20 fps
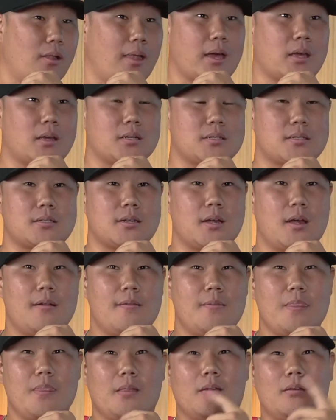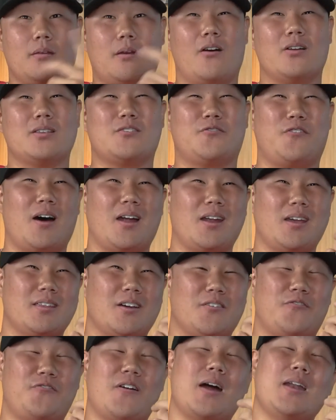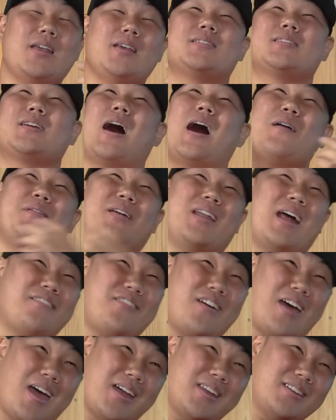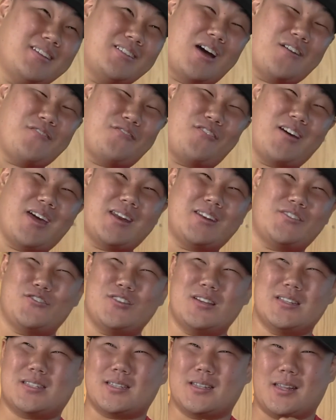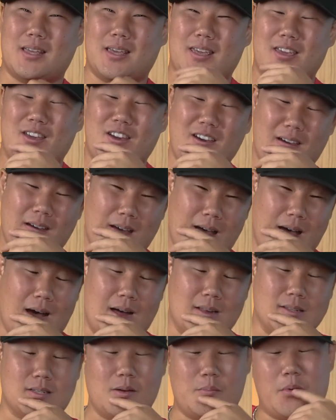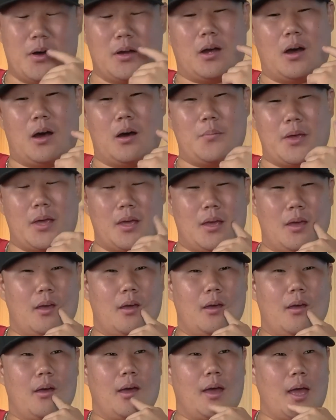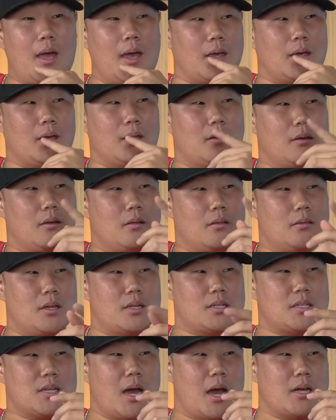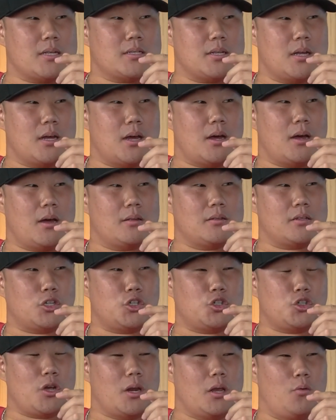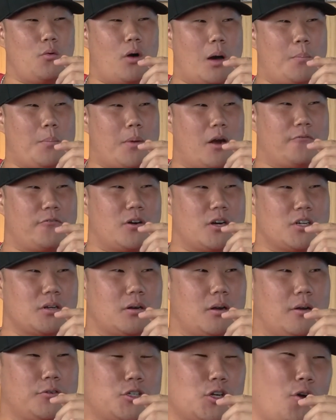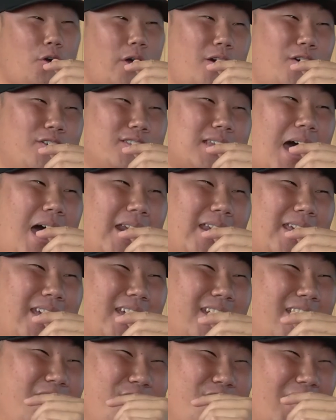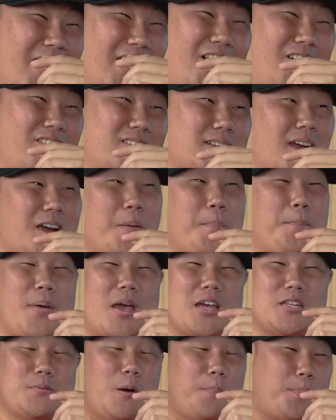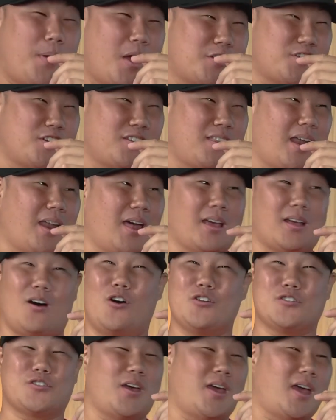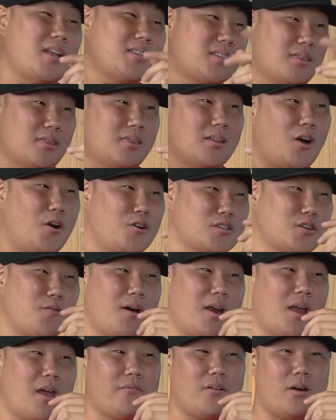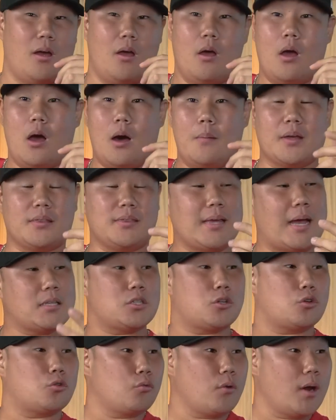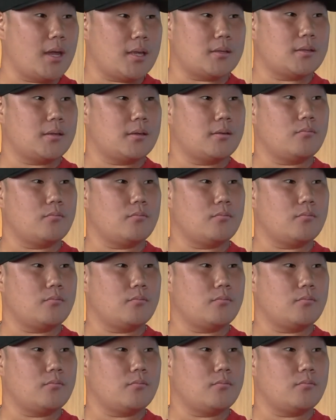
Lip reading: Because what's funny? The funniest comment I've read recently, someone called me, "Hey, this guy's the shitty Walmart version of Shohei Ohtani." It's like a baseball pitcher that like also hits and throws or whatever. I'm like, that's great.